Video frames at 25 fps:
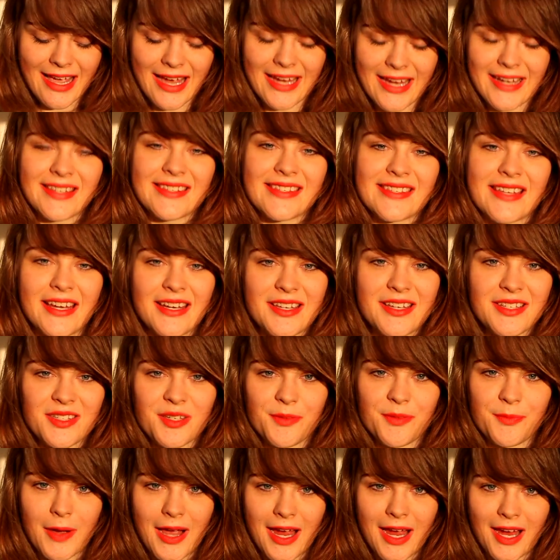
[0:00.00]
I decided
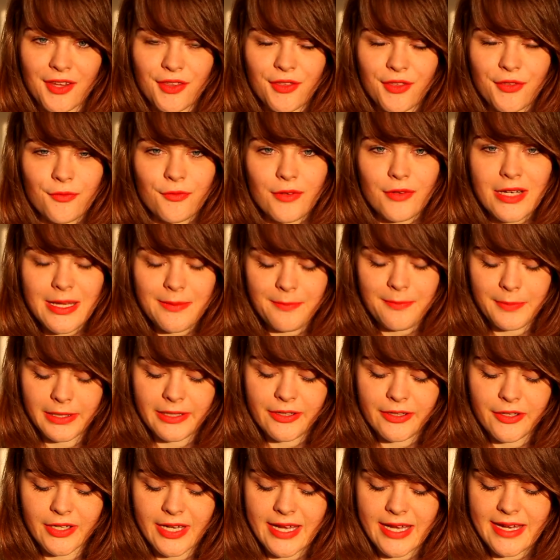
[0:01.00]
to buy three
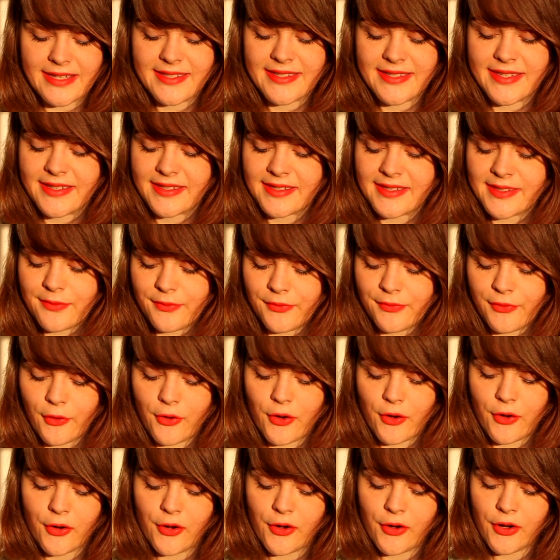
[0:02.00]
pillowcases for
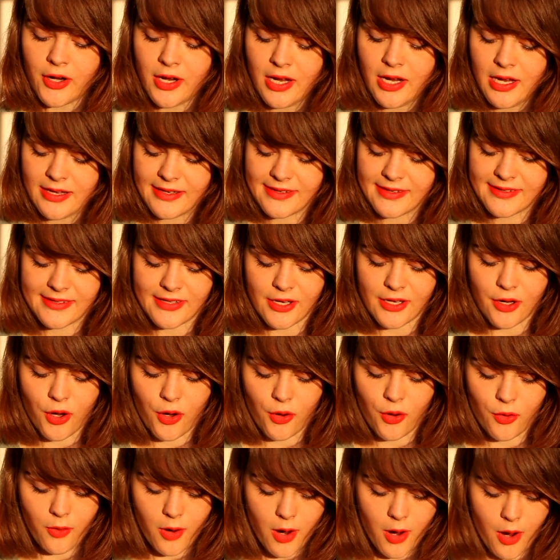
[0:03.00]
her.
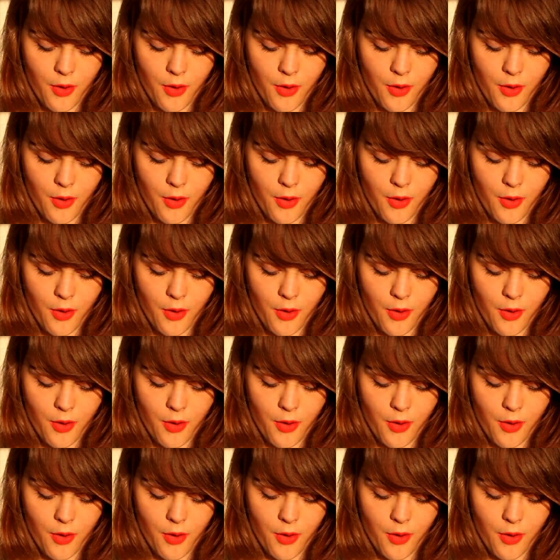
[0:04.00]
So